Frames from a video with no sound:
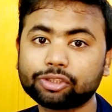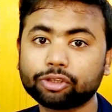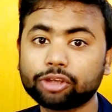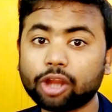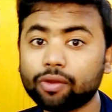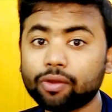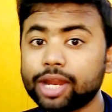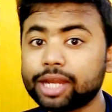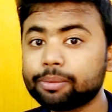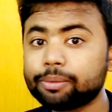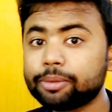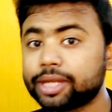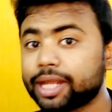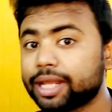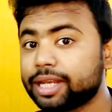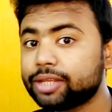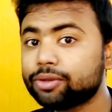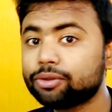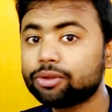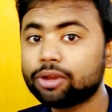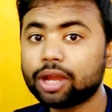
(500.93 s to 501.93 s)
So now let me
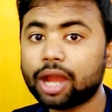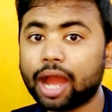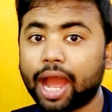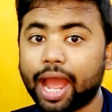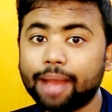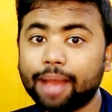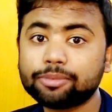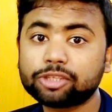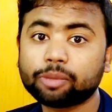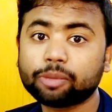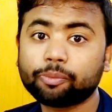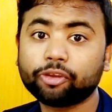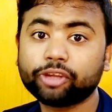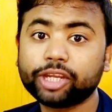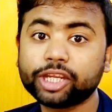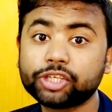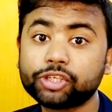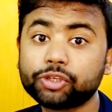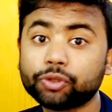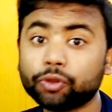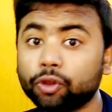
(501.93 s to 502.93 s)
tell you, I am
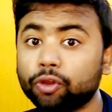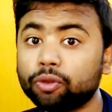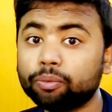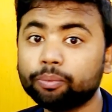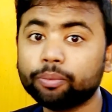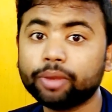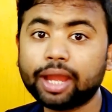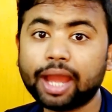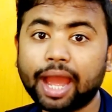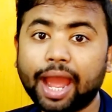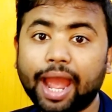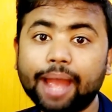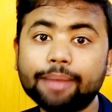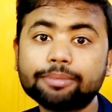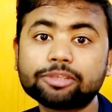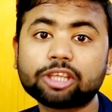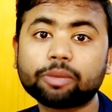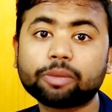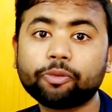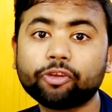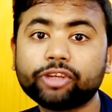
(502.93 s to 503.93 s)
supporting to whom? I am
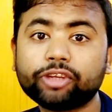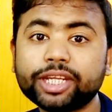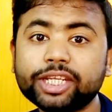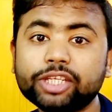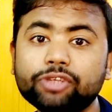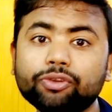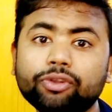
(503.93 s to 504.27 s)
supporting